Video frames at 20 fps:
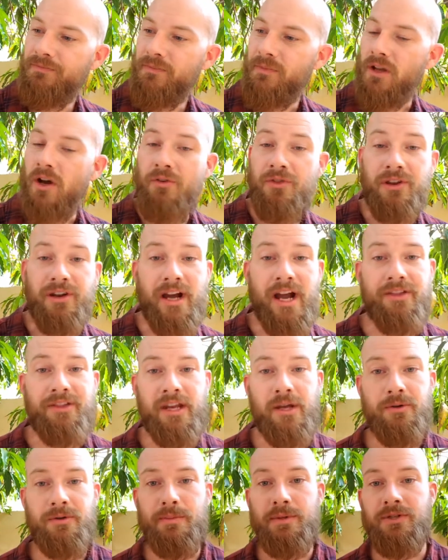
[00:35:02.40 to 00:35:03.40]
On the night that
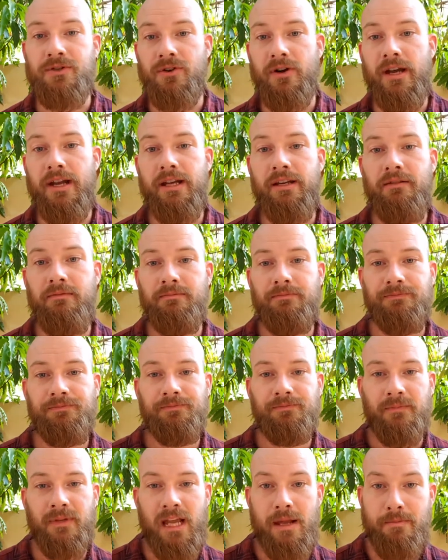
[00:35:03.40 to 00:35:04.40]
he was betrayed,
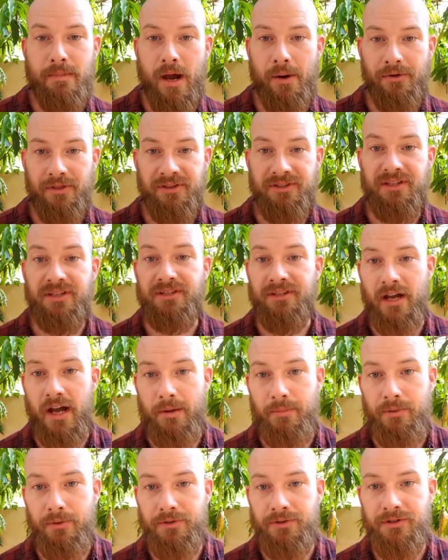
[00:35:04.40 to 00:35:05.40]
he met with his
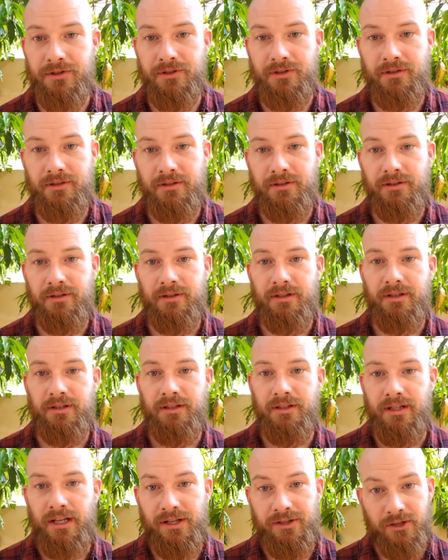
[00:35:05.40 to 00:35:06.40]
disciples.
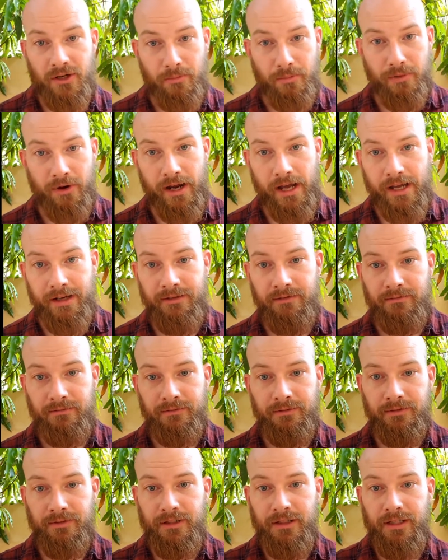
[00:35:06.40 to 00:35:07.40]
He took bread.
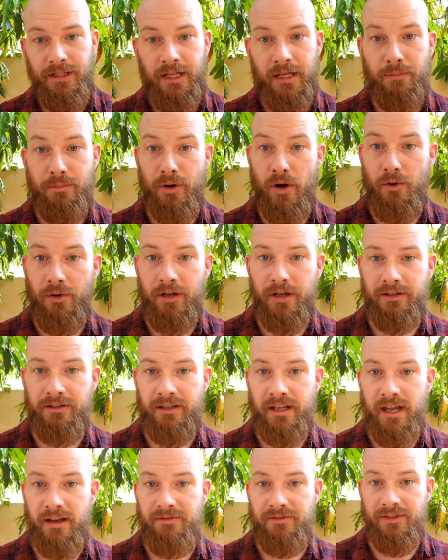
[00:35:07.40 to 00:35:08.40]
He broke it and
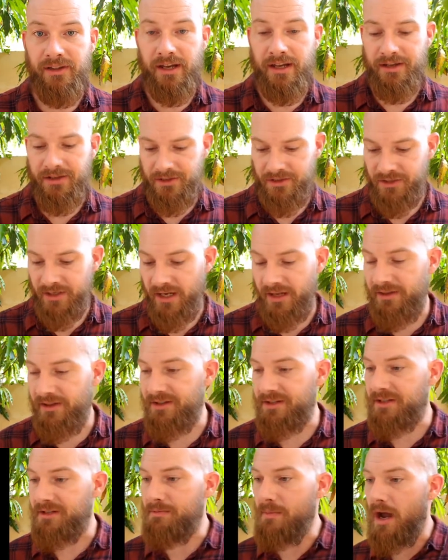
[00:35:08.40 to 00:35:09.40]
gave thanks, saying,
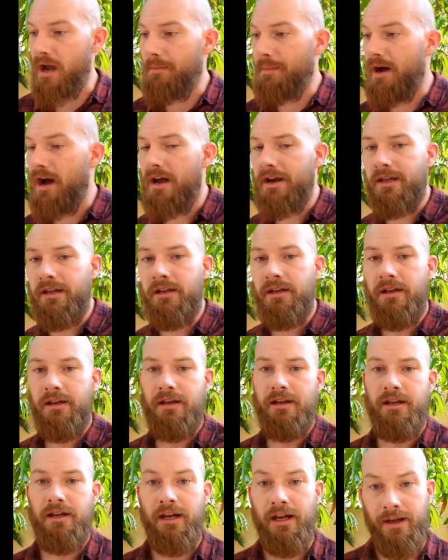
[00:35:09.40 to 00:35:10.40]
this is my body
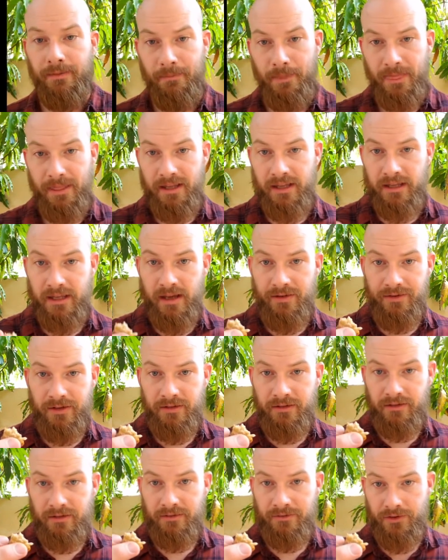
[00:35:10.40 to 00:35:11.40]

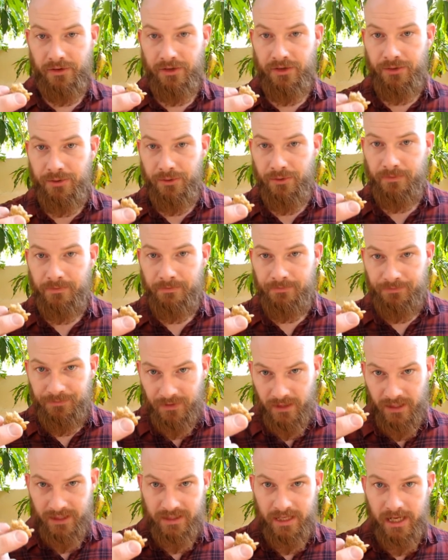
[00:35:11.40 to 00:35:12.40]
given for you.
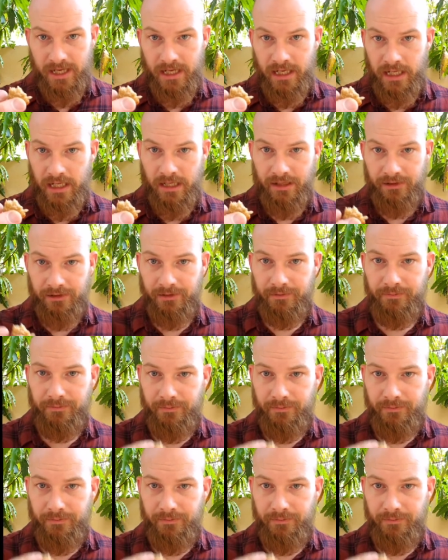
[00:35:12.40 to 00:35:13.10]
Take and eat.